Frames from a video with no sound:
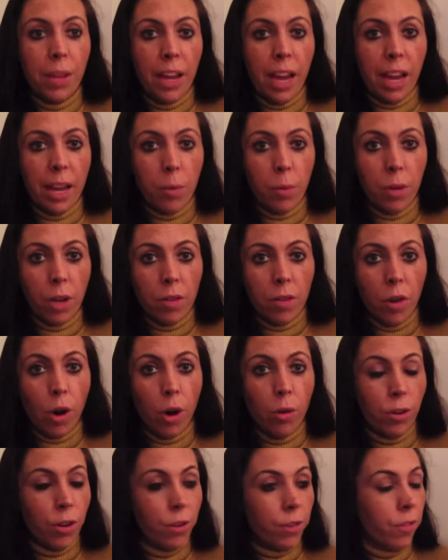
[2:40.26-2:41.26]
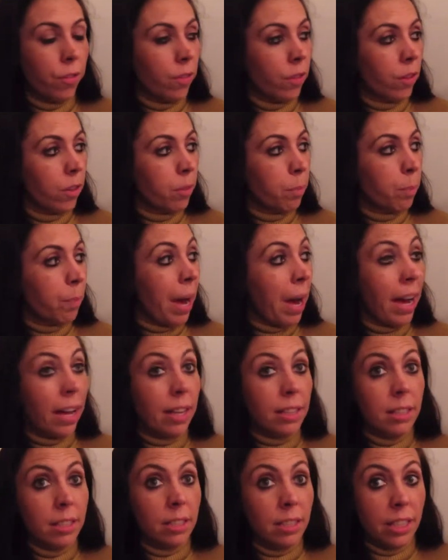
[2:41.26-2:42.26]
And we have over
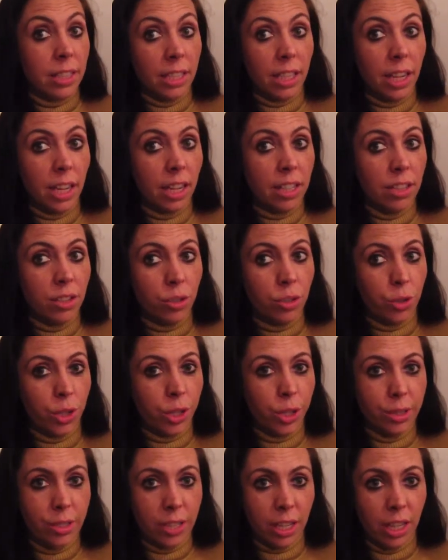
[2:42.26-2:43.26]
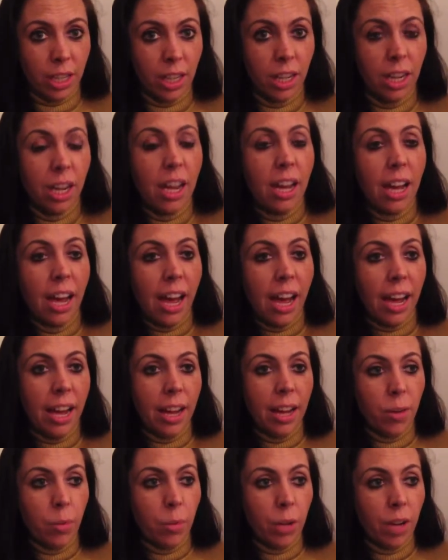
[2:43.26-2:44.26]
Pasadena and Studio City.
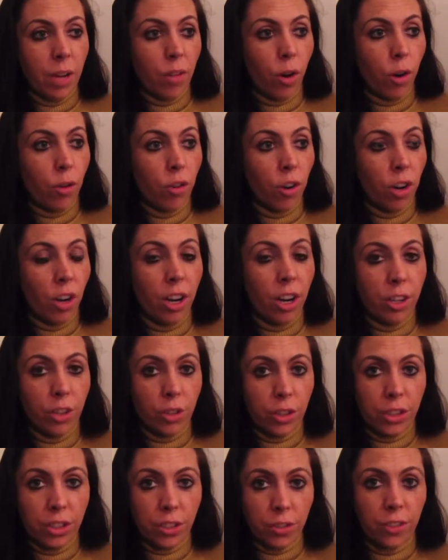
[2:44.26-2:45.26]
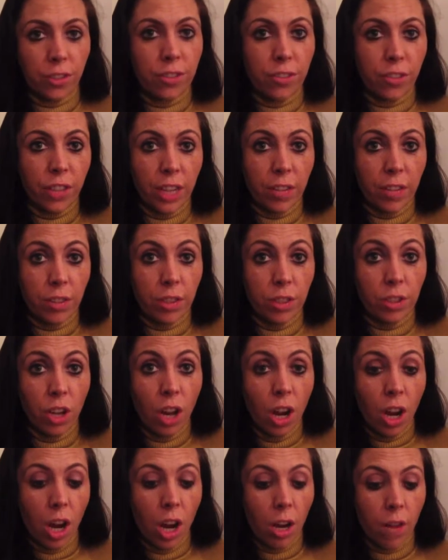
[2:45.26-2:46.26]
And we have over 100 different flavors
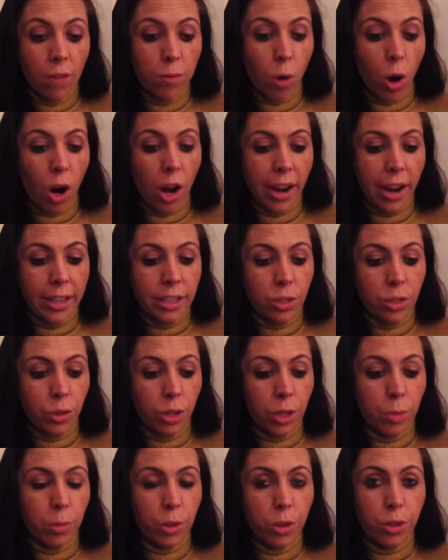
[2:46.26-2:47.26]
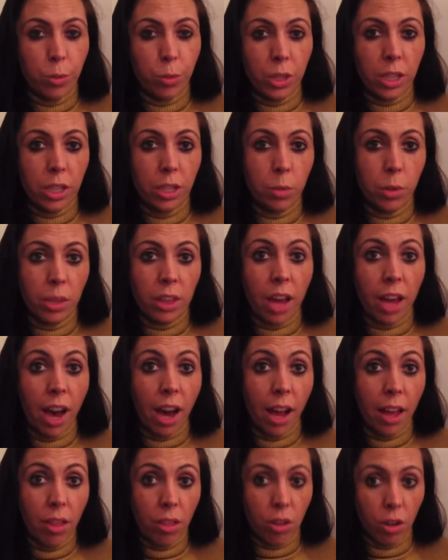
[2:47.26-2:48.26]
of raw ice cream. They're sweetened with
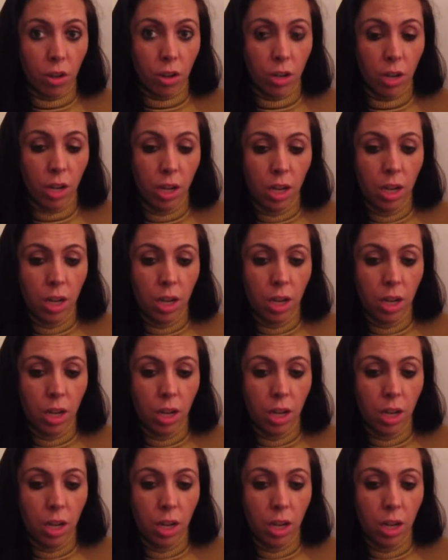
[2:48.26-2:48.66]
either